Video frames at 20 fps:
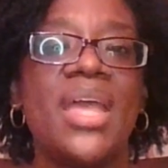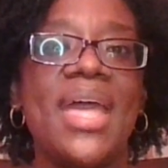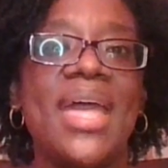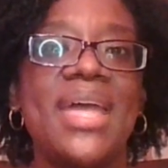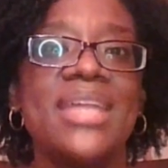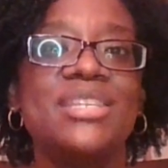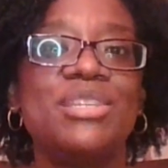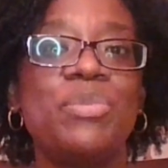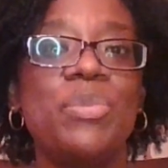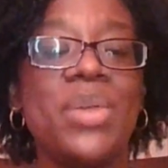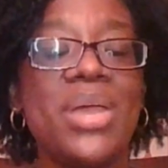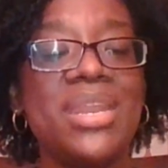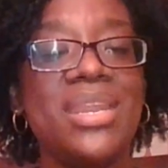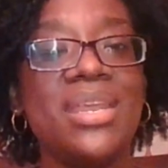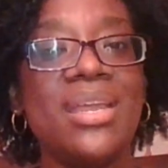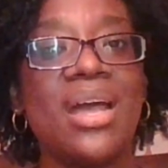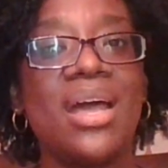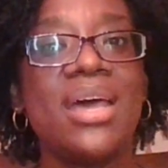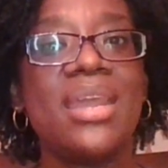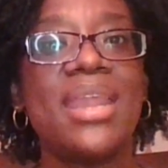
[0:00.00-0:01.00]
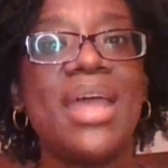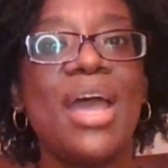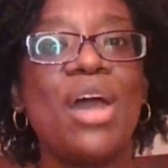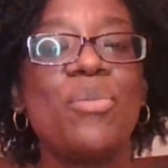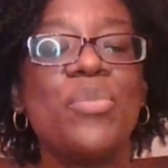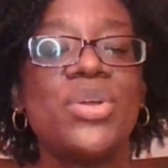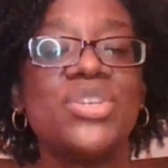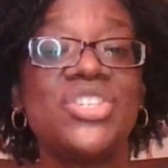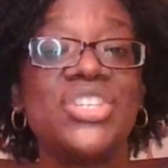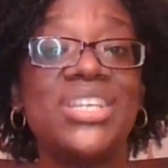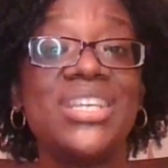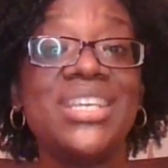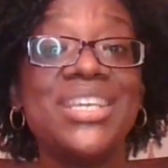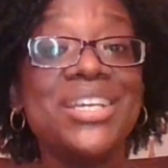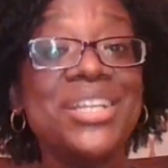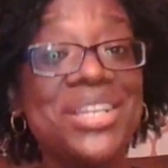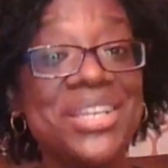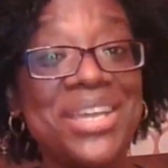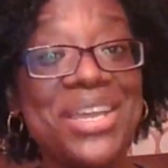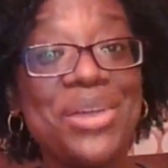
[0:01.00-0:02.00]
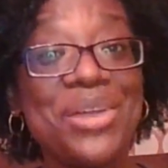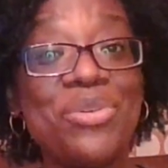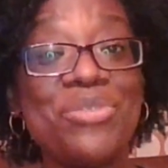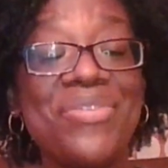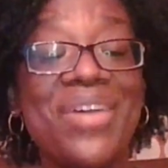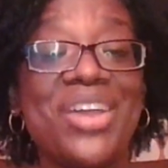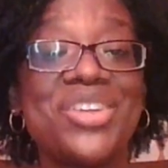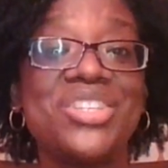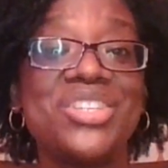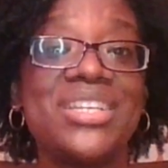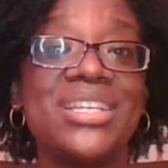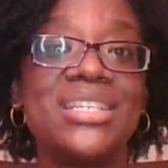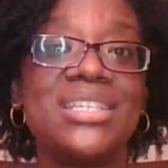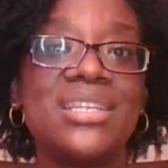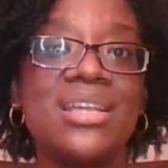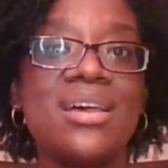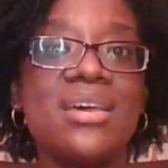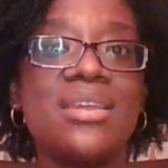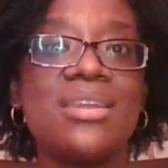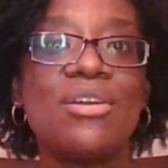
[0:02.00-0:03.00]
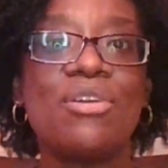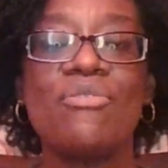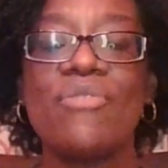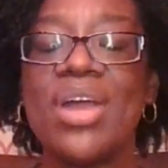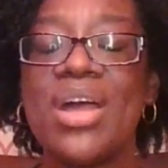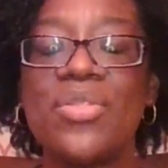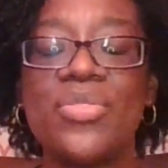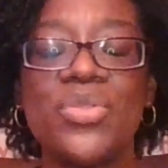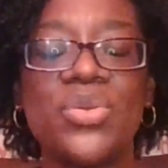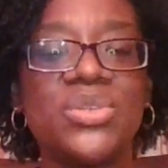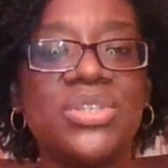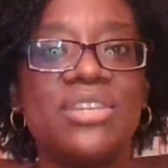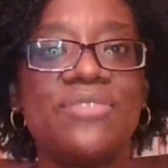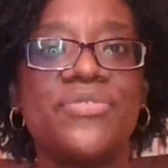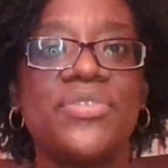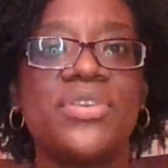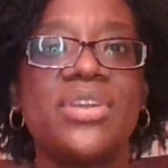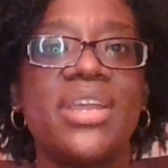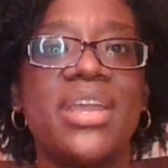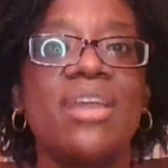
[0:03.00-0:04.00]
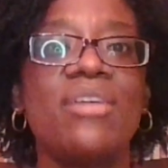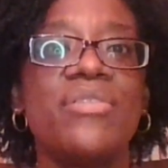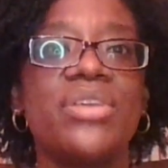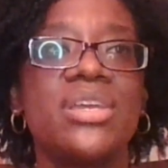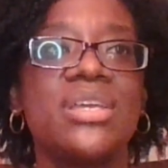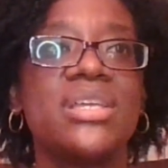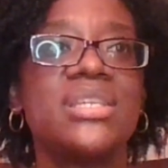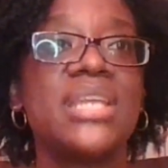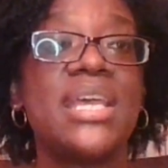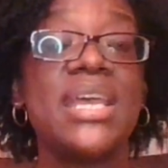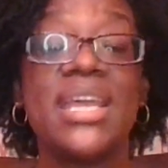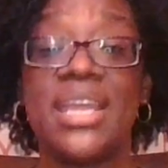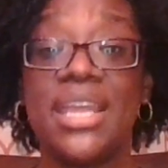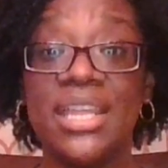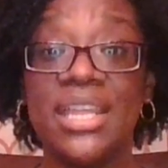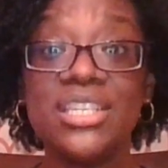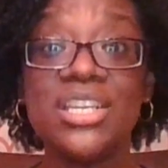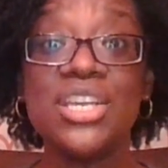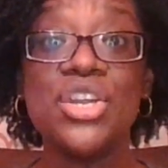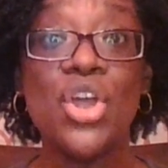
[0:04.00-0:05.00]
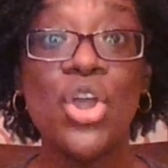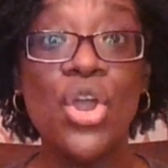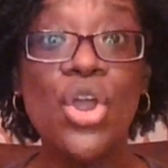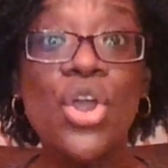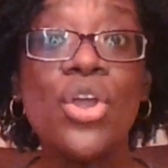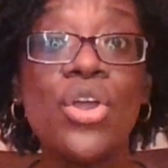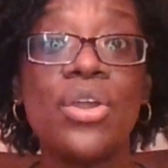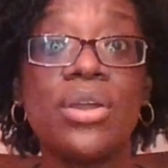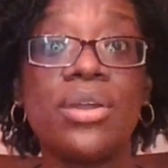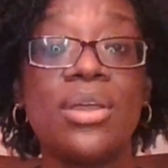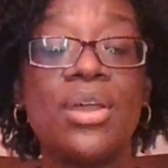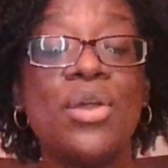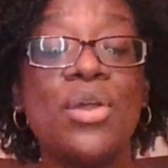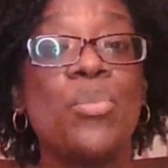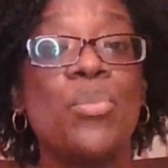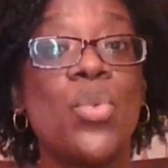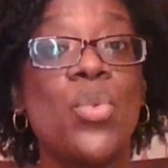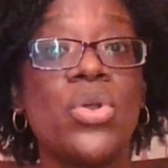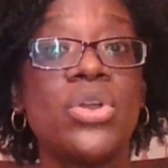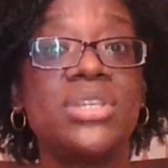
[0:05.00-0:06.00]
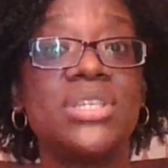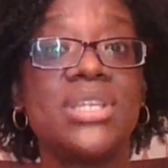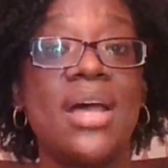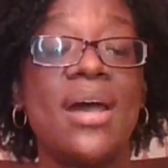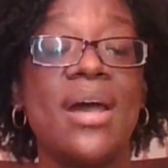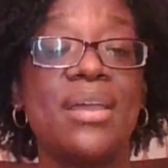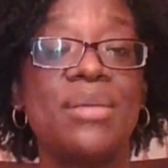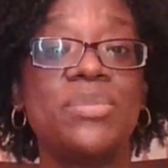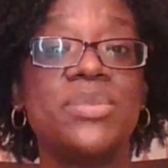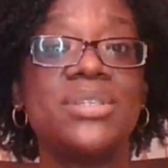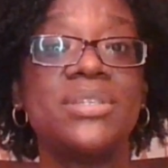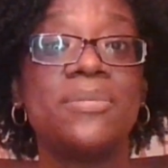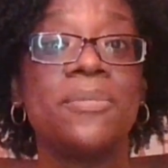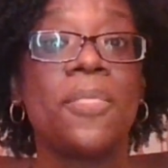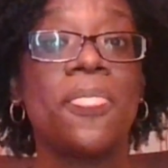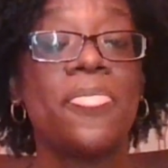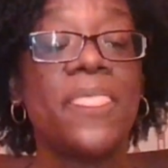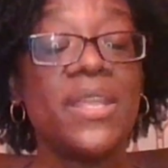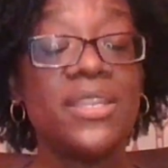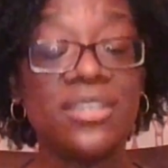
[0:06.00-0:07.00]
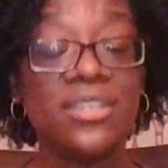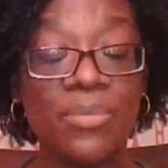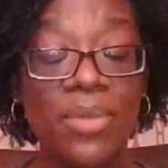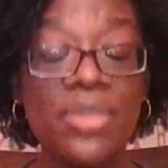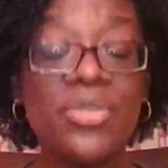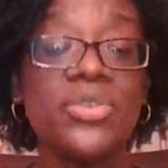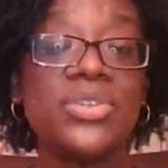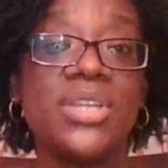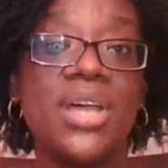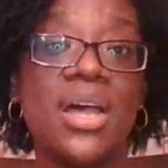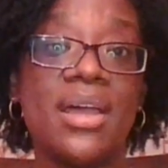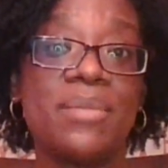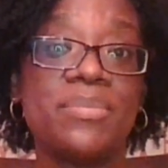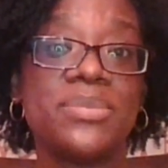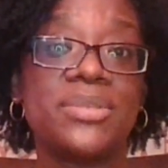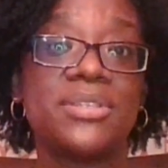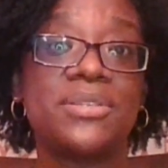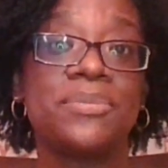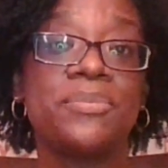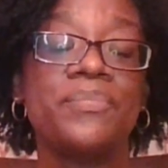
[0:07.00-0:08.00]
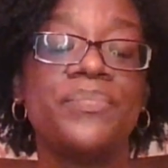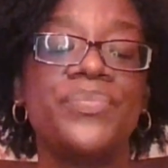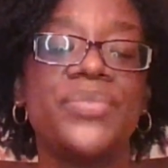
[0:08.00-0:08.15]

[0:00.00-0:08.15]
And depending on how much healing we've actually done around those different areas, it's going to hurt more times than some other times.